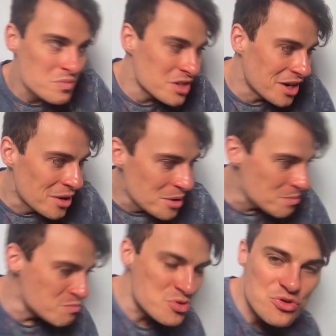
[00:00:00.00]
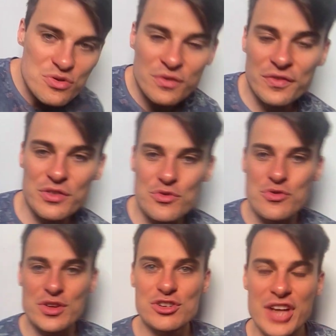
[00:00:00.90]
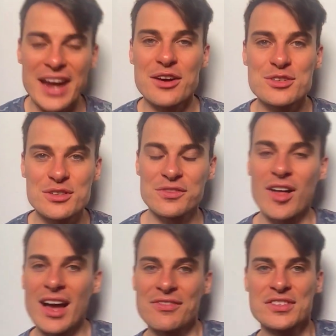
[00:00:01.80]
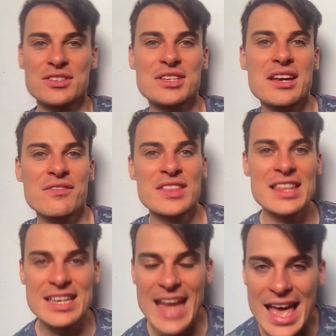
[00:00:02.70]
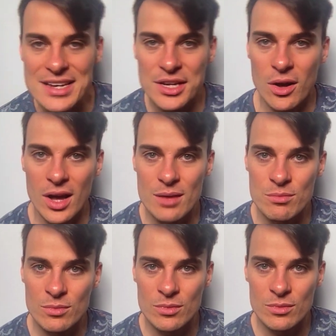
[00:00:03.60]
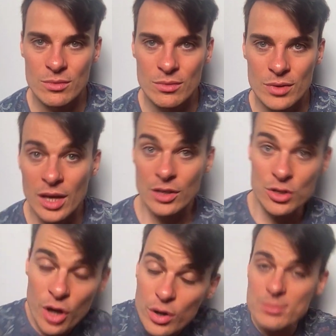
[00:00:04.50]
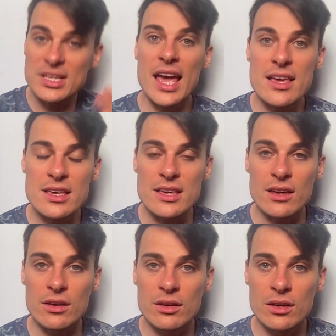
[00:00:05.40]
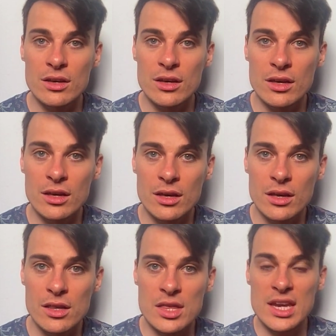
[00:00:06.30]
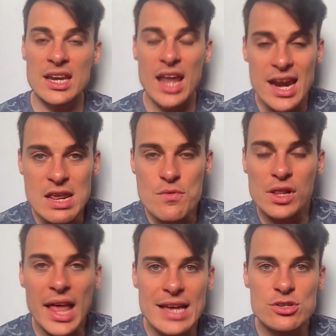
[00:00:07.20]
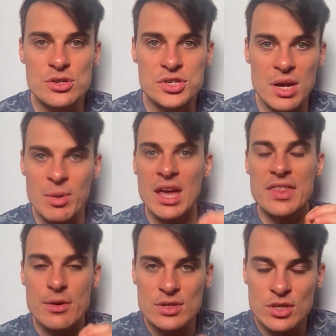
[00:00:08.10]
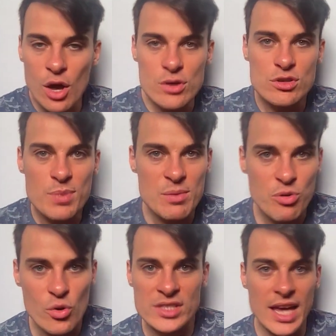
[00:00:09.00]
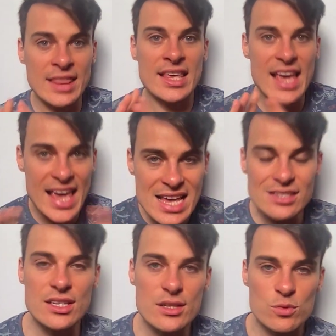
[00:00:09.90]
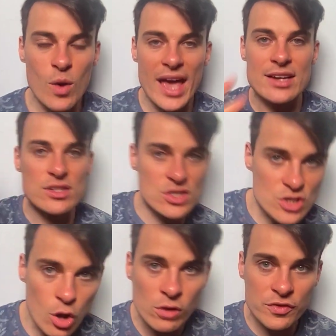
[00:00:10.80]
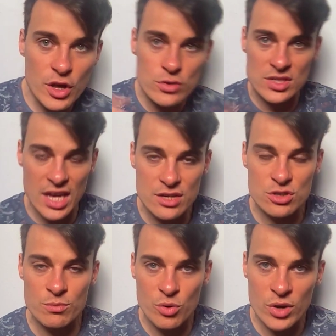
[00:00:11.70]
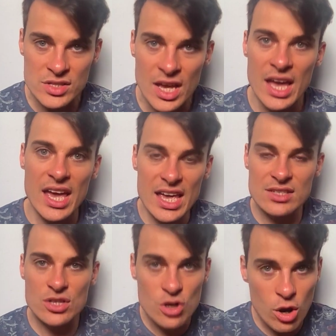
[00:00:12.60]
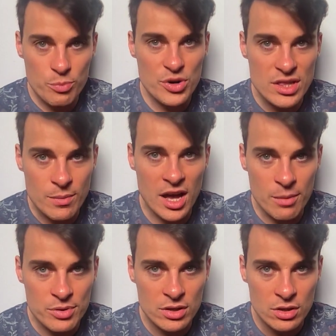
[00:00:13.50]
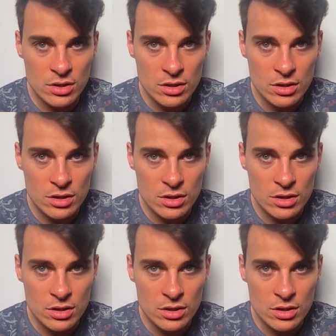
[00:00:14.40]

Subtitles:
you know, move through the shadows of life instead of in the daytime. You know what I'm saying here? That in any relationship, there is going to be points, and the easiest way to solve those tension points is to not bring them up,